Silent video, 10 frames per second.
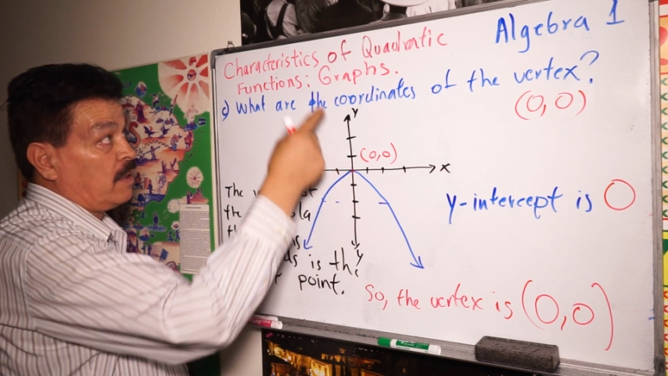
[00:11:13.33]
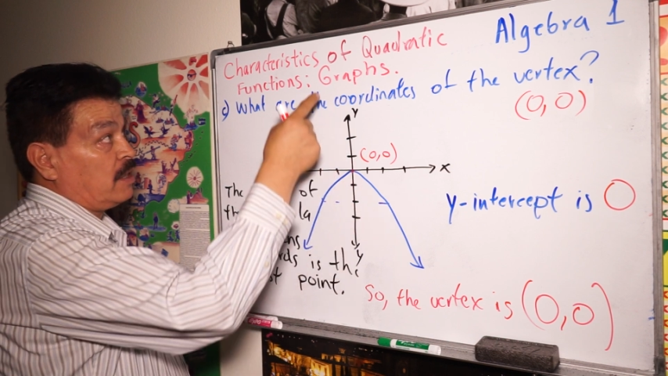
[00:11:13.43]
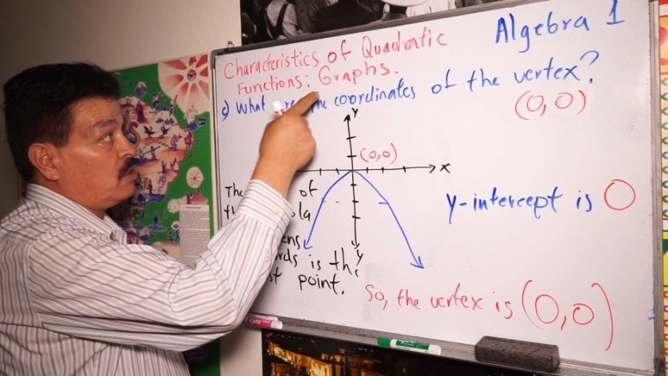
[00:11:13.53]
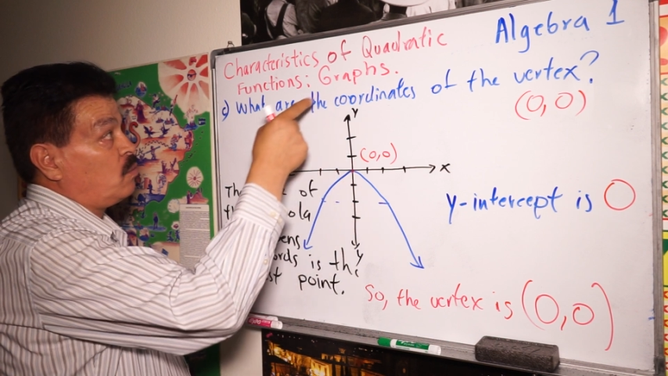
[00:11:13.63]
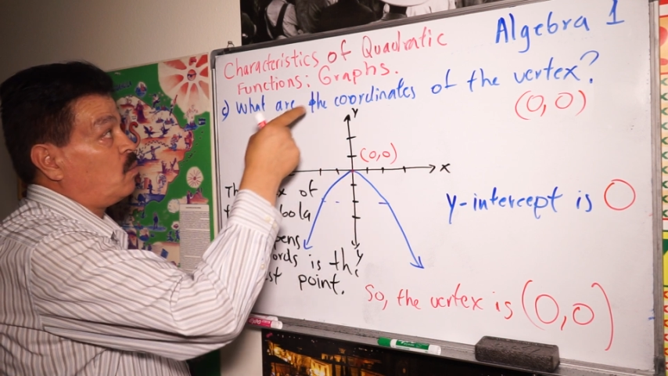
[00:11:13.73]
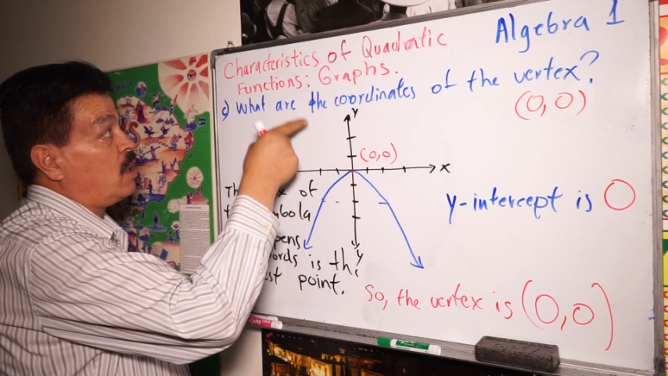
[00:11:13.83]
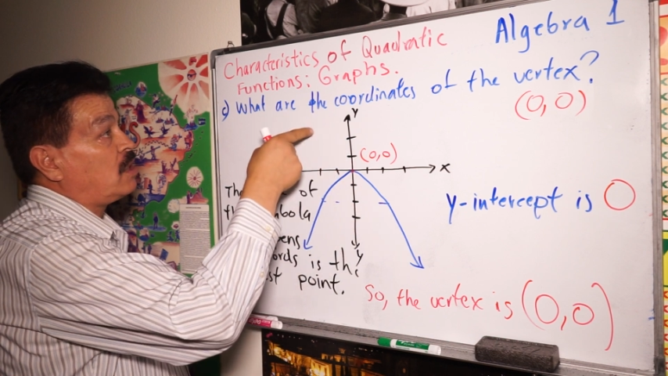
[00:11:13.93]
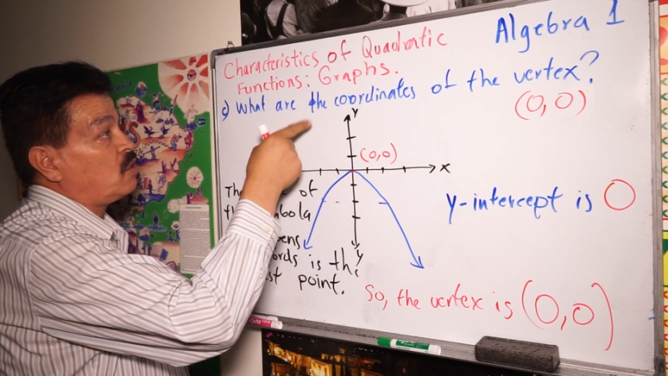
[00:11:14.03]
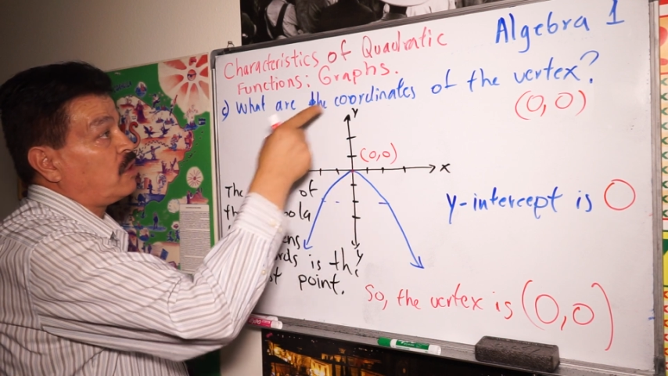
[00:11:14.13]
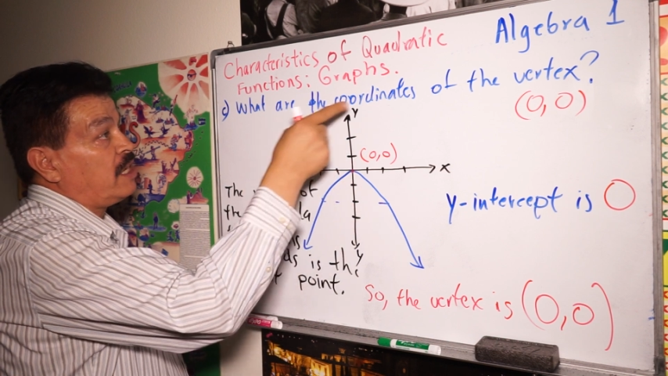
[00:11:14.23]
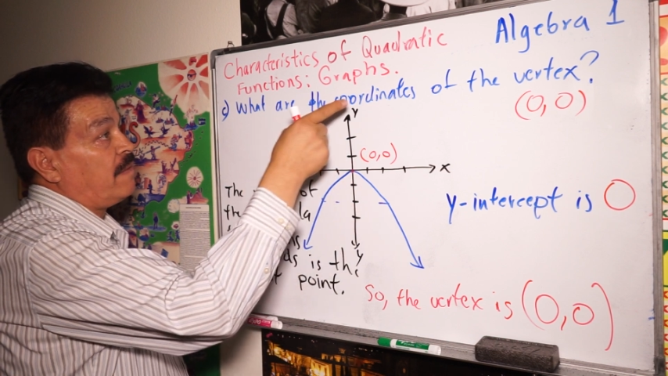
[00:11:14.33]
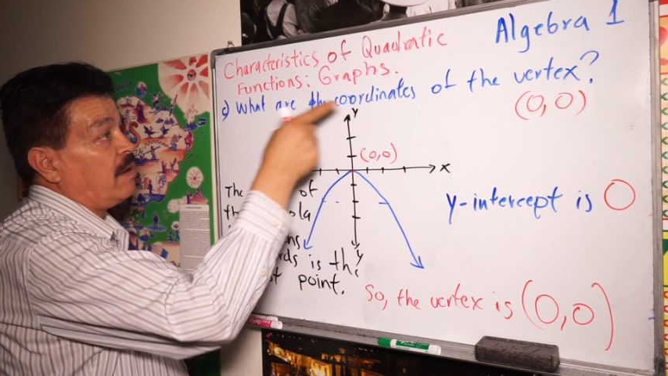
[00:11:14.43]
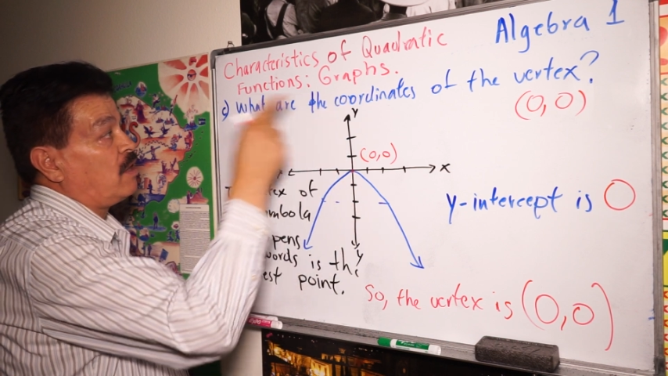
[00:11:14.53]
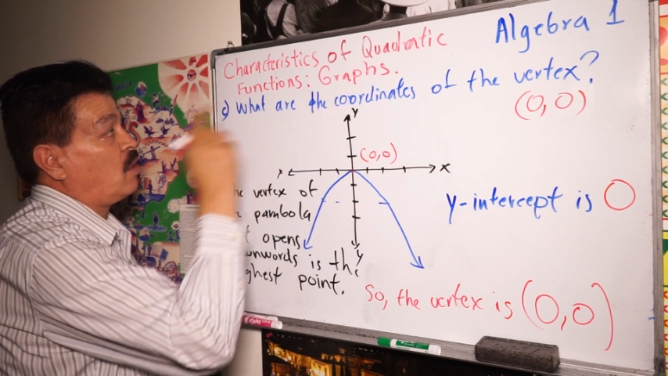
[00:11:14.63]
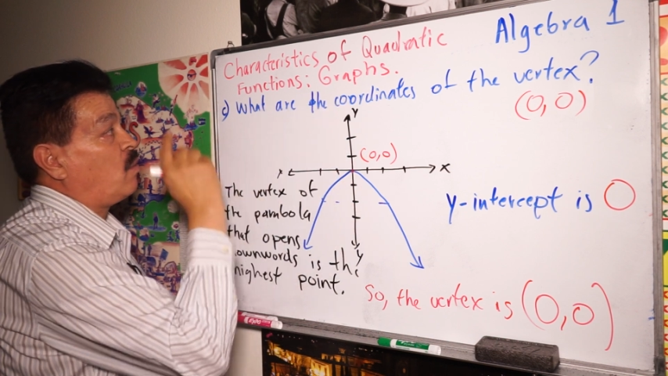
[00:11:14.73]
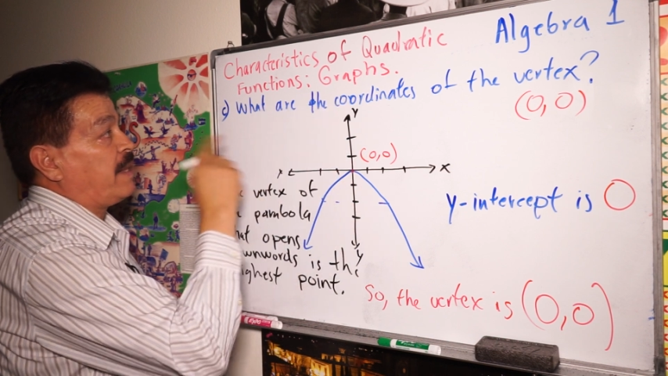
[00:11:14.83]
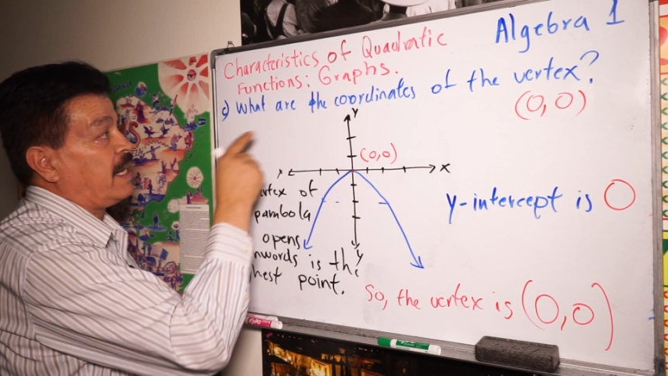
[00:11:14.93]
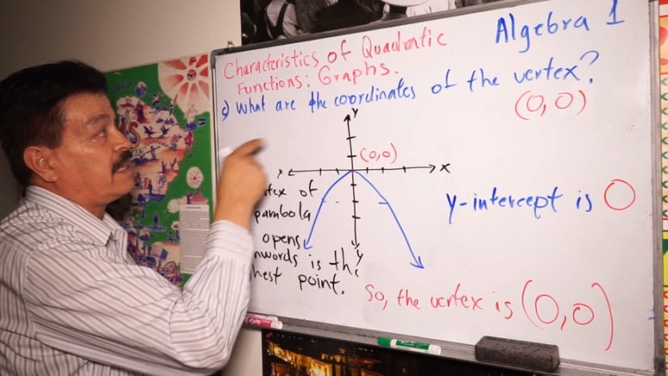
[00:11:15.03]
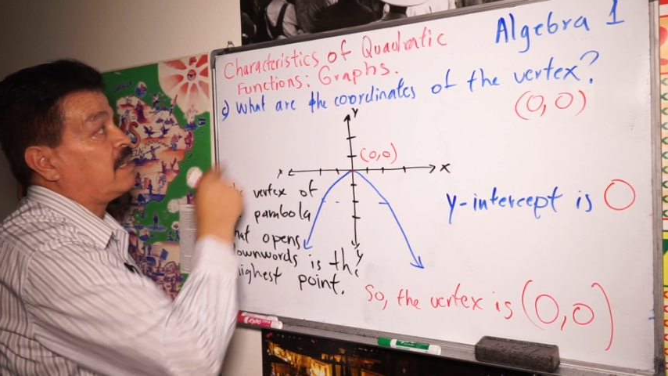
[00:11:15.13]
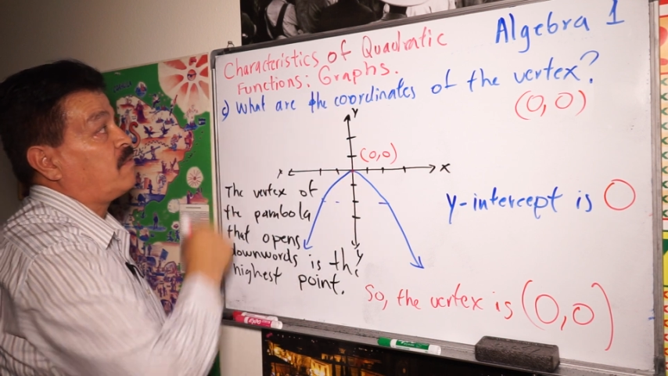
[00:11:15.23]
when you were talking about the
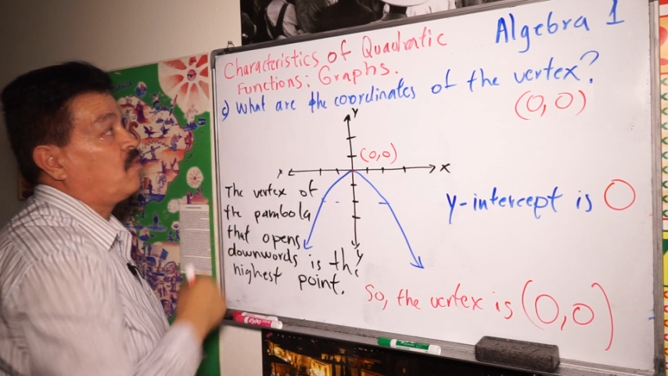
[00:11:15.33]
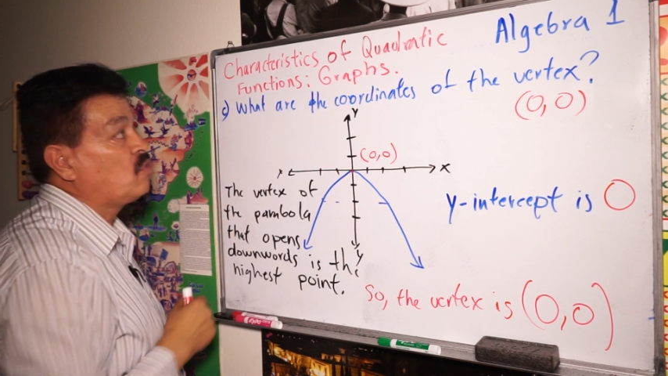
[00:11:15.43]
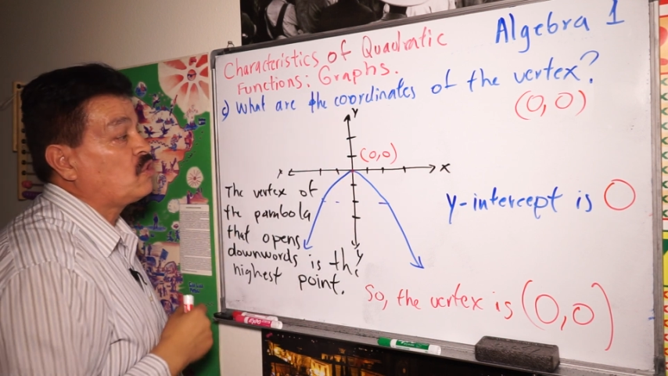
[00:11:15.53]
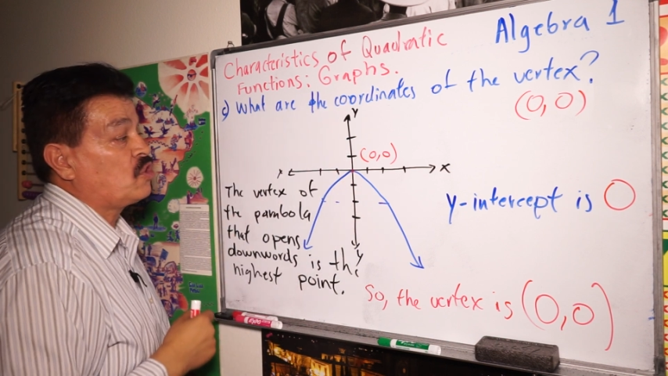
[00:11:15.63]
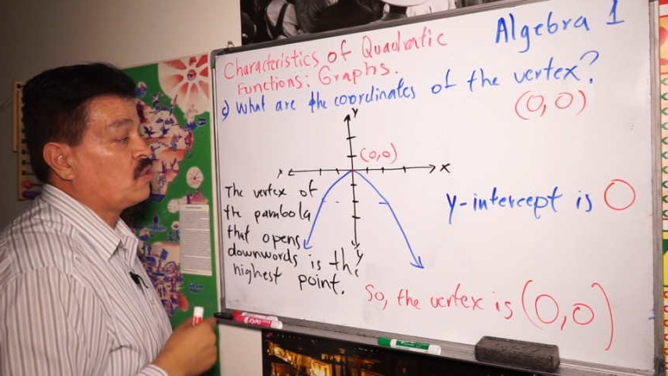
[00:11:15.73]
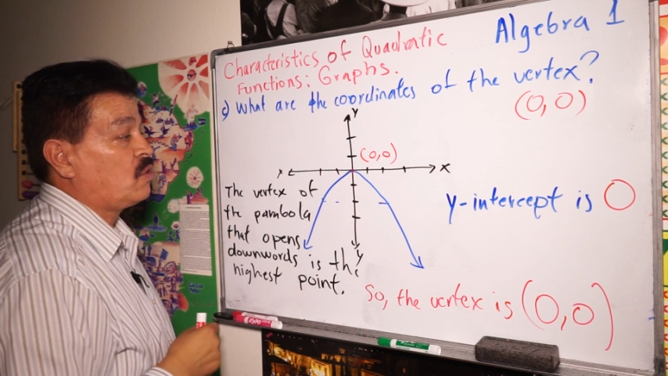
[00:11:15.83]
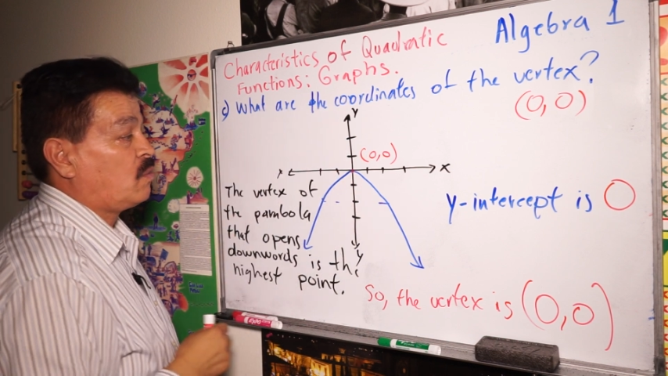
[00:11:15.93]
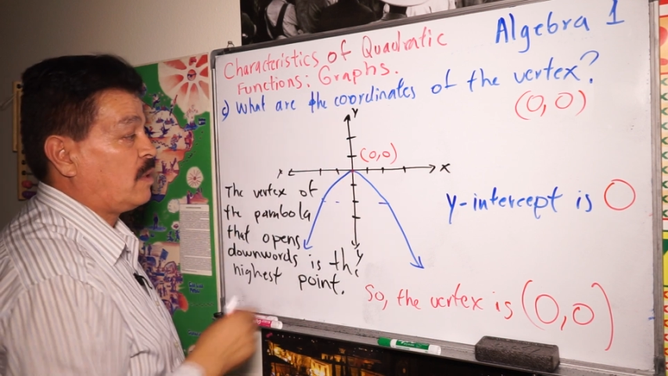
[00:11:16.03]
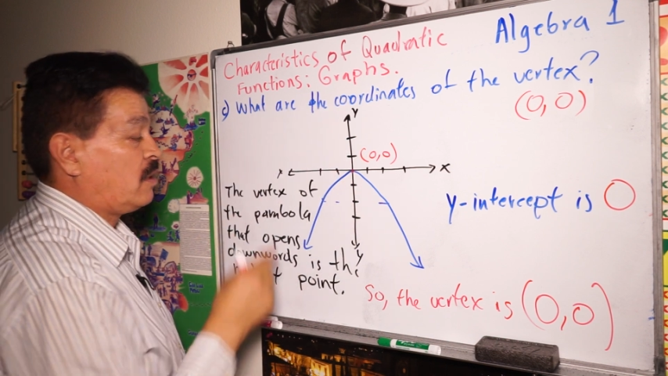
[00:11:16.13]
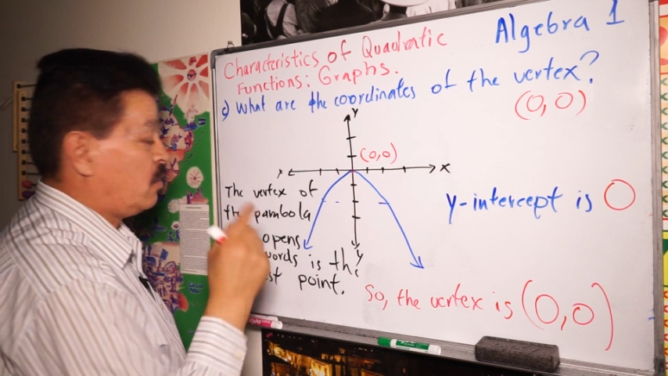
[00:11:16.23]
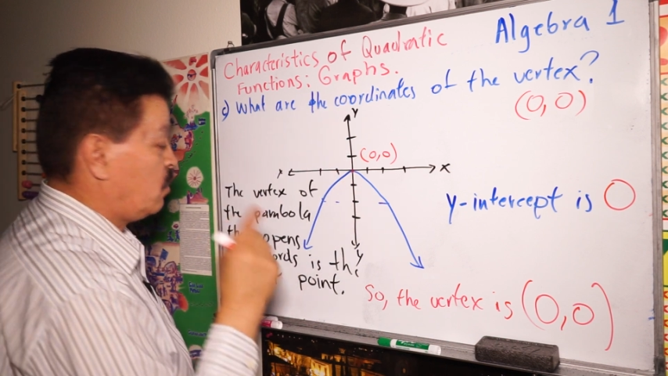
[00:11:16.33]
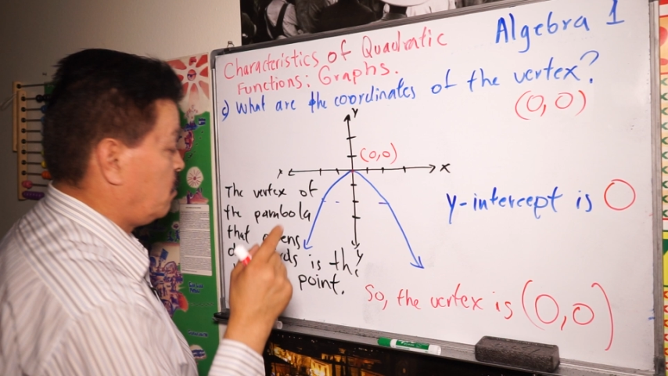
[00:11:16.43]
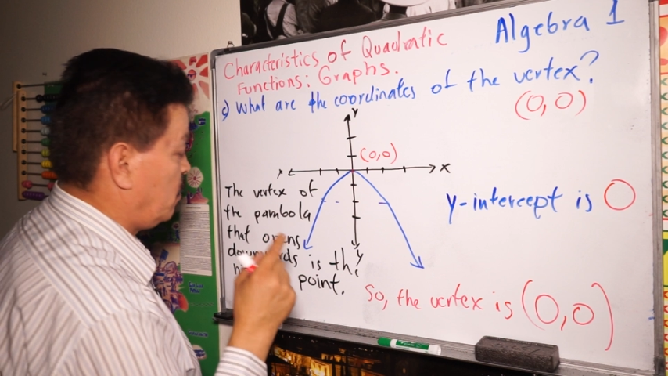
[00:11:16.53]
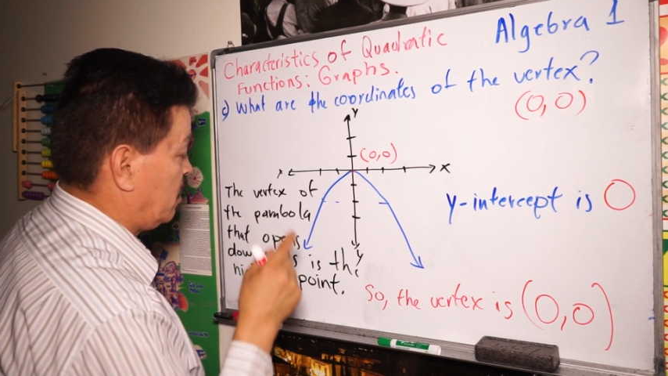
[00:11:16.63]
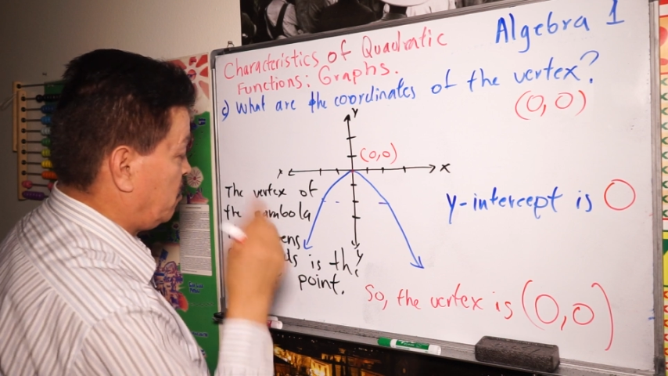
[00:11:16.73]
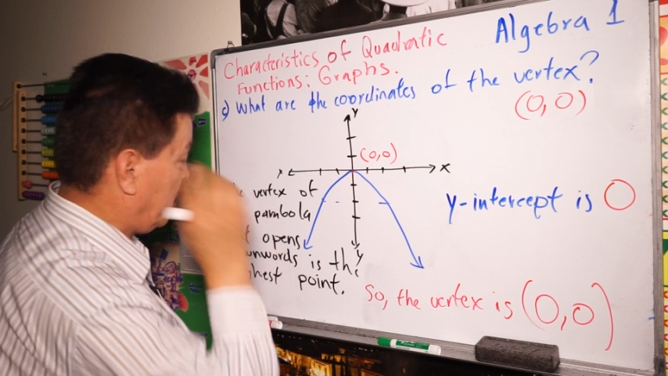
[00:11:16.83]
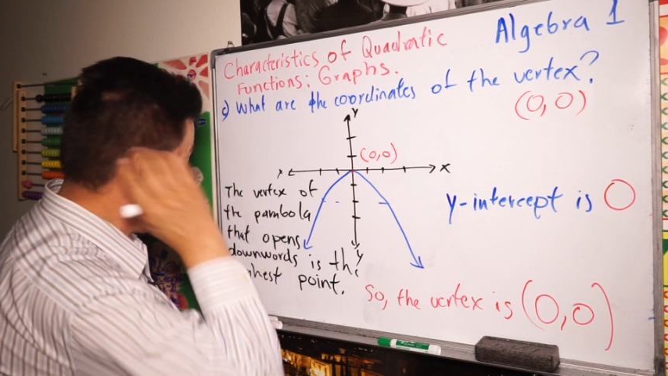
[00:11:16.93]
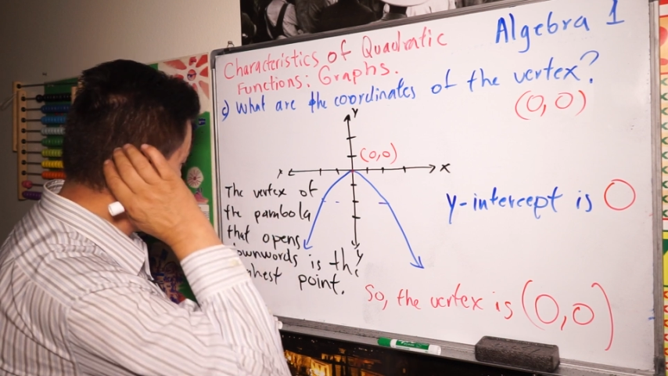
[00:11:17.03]
quadratic function, when the, you when we